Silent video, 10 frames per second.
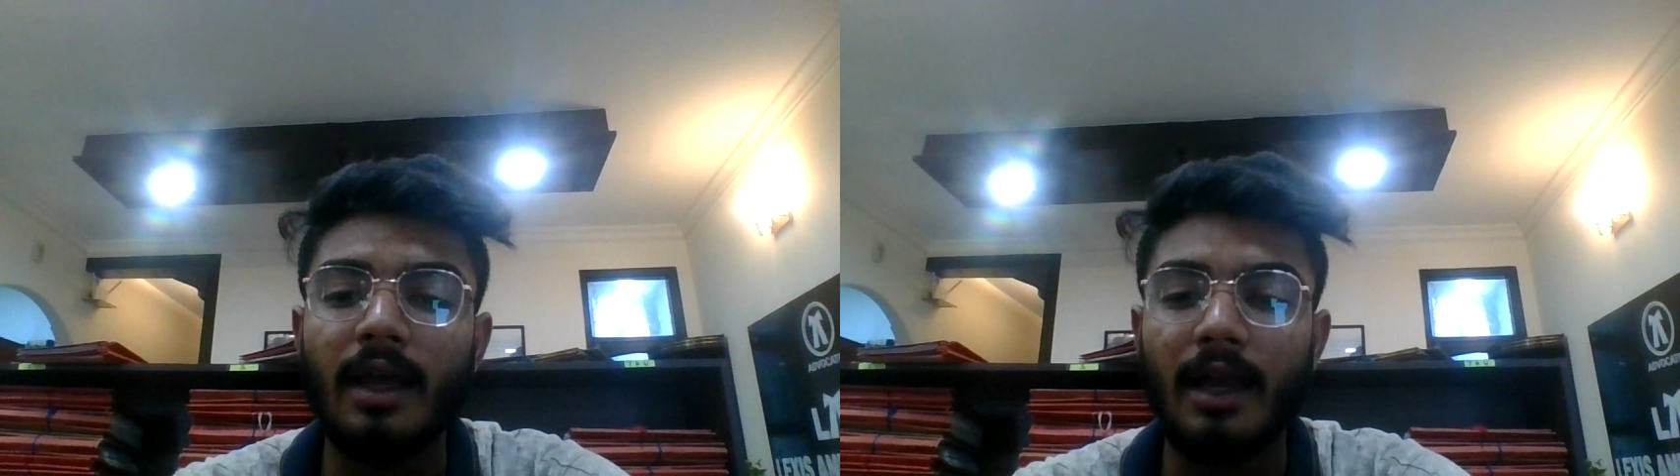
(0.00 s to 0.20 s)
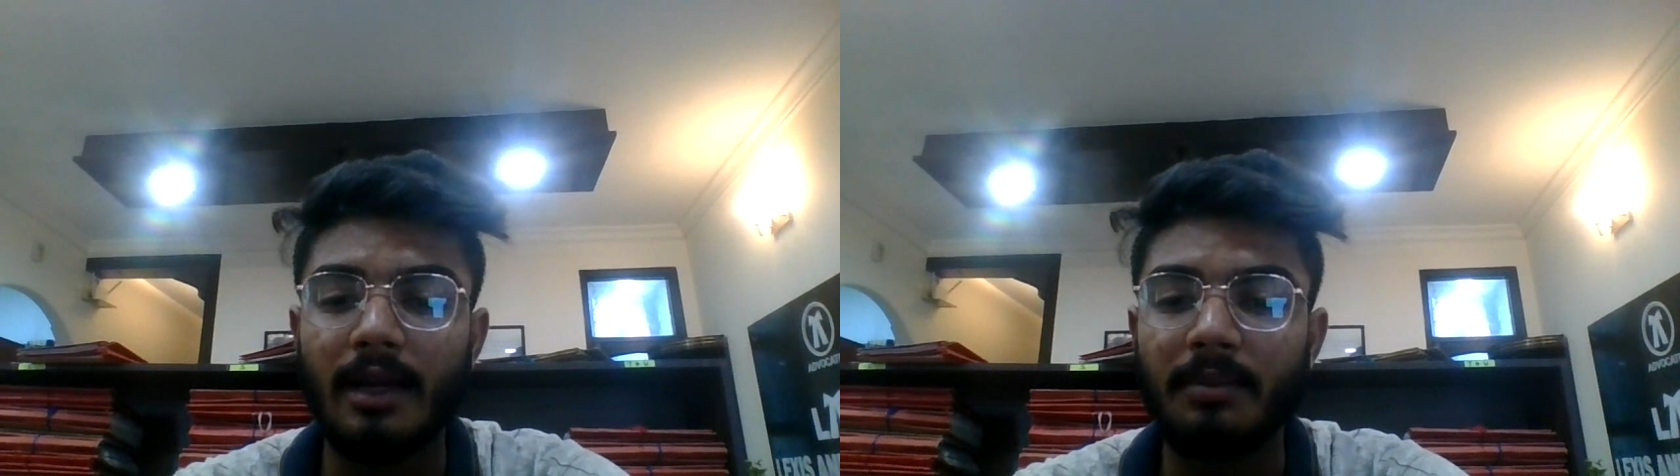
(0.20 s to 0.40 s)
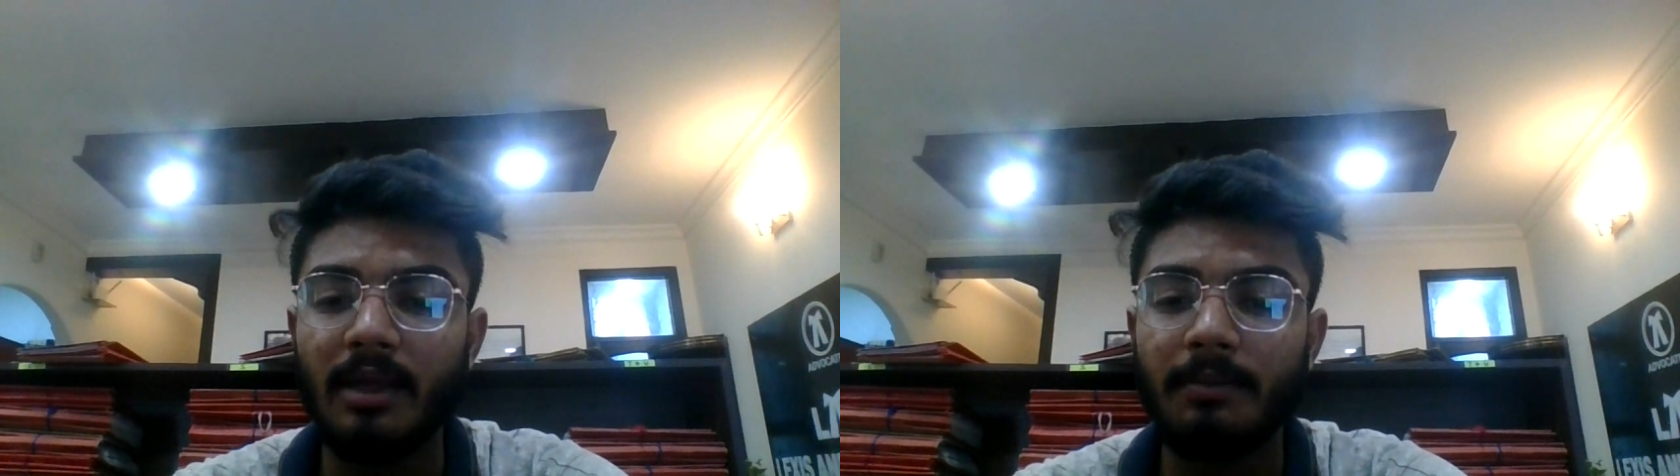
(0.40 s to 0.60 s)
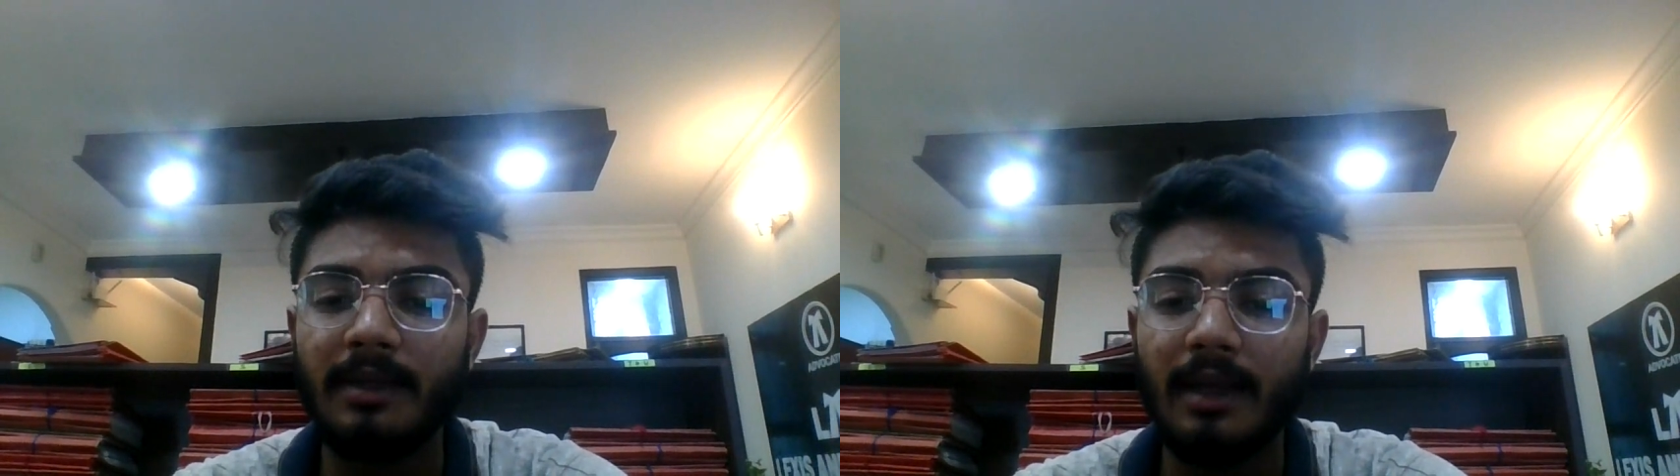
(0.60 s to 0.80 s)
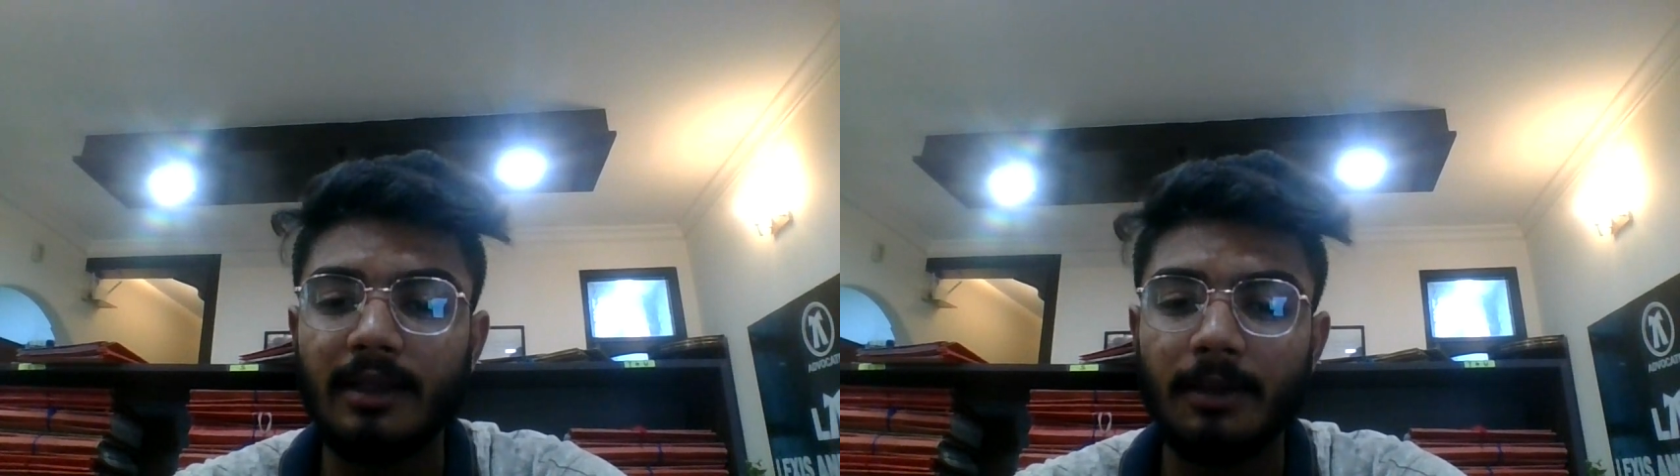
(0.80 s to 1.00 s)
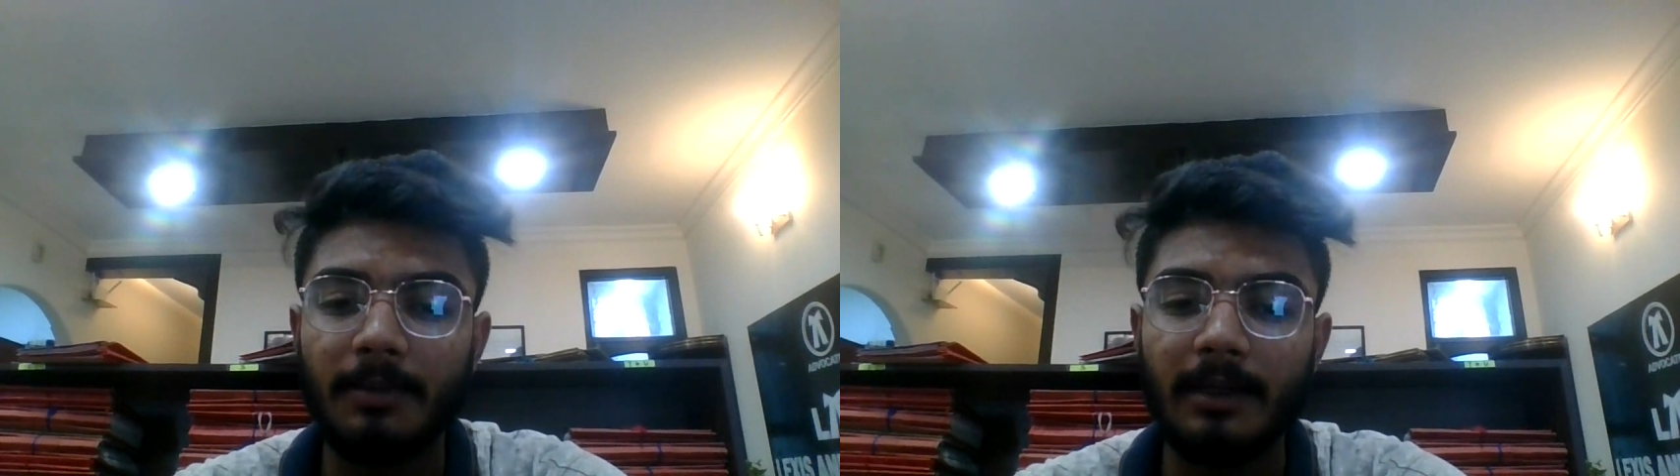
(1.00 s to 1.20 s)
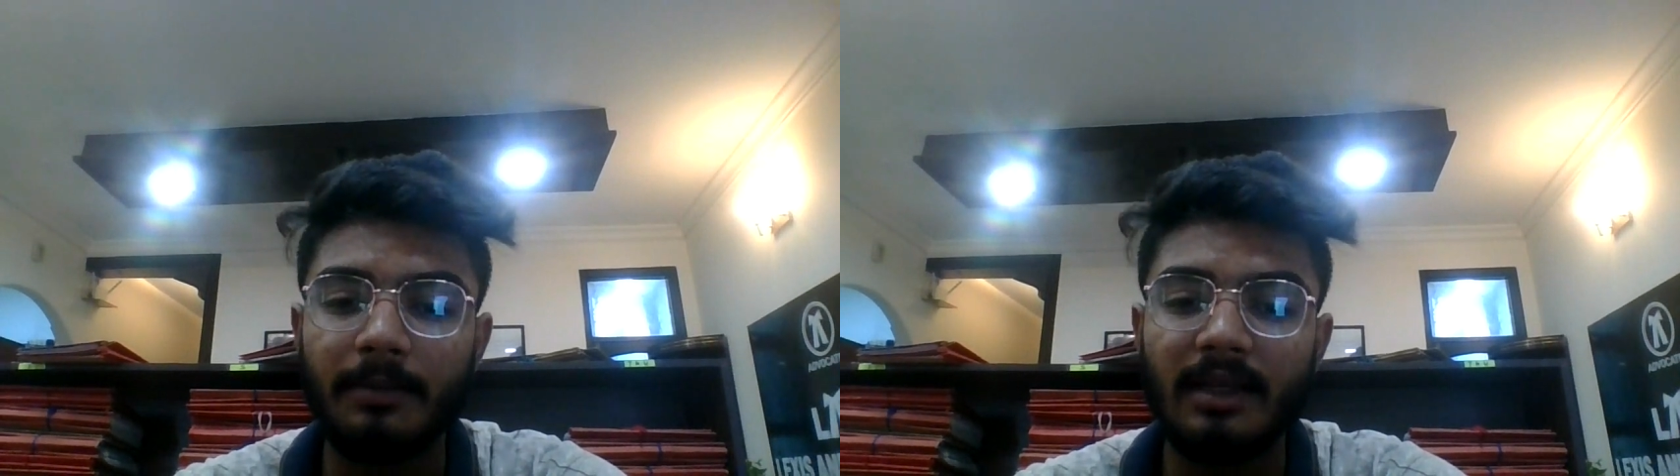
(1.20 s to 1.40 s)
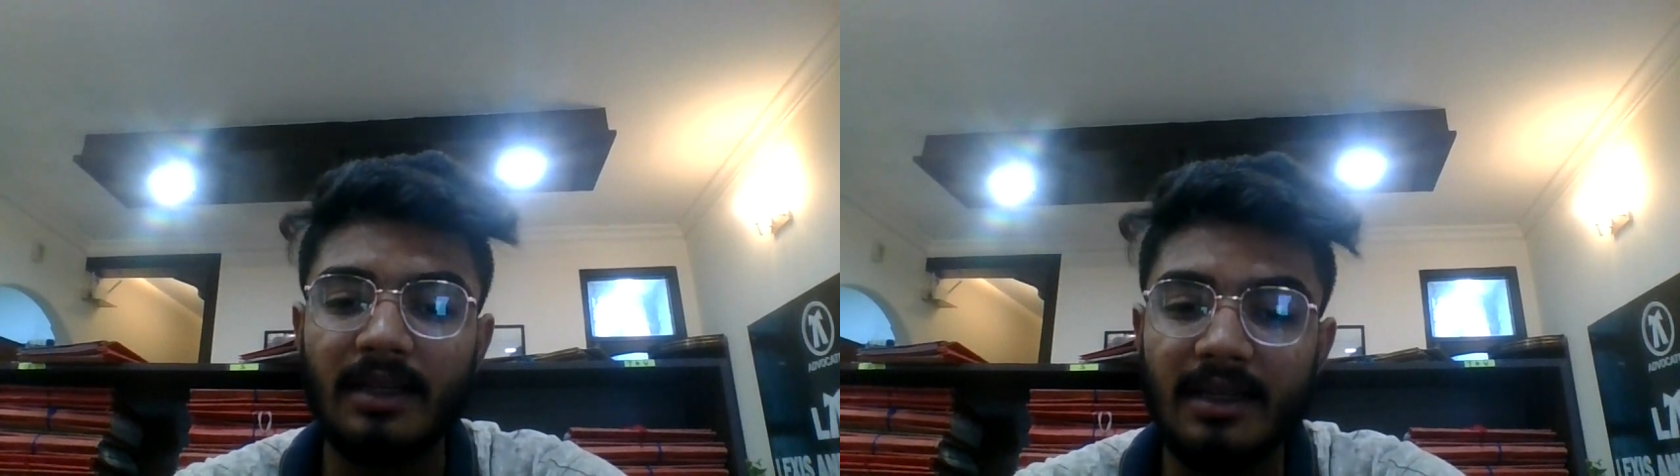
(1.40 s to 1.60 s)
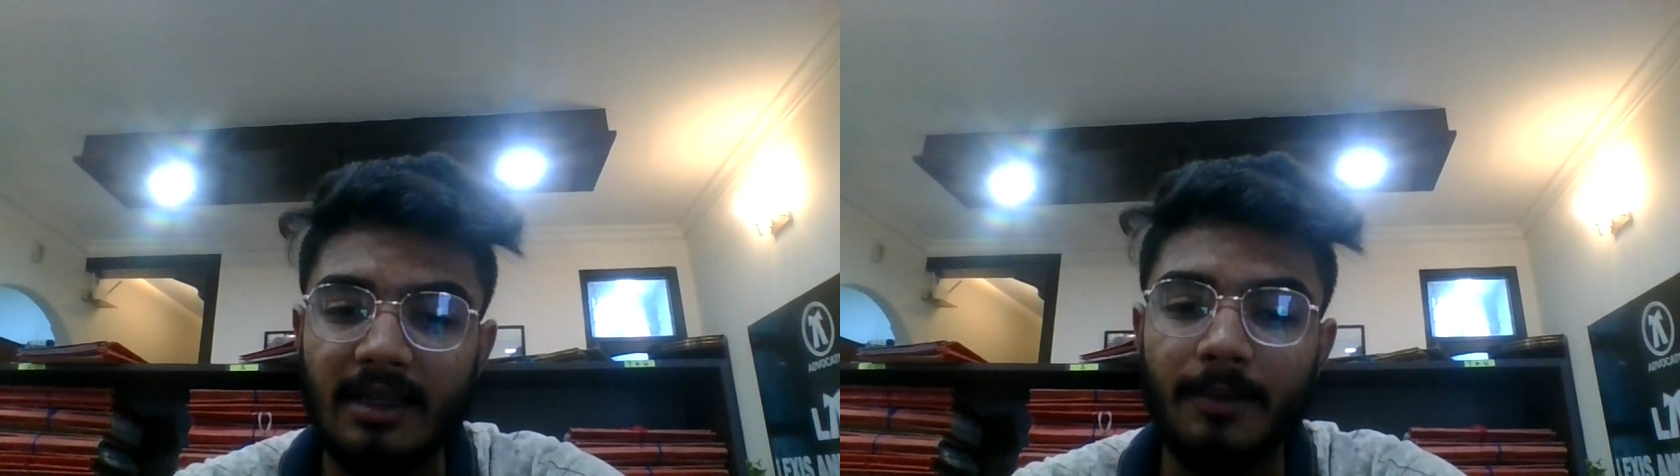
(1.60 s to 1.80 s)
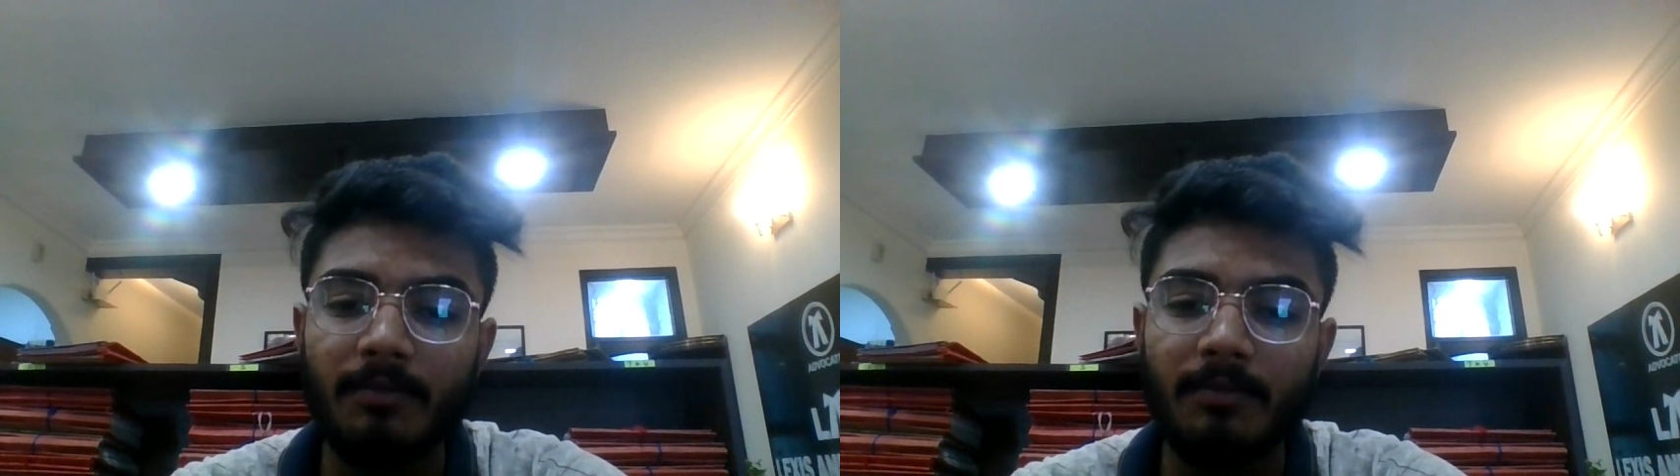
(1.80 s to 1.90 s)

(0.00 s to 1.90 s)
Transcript: and may be either preliminary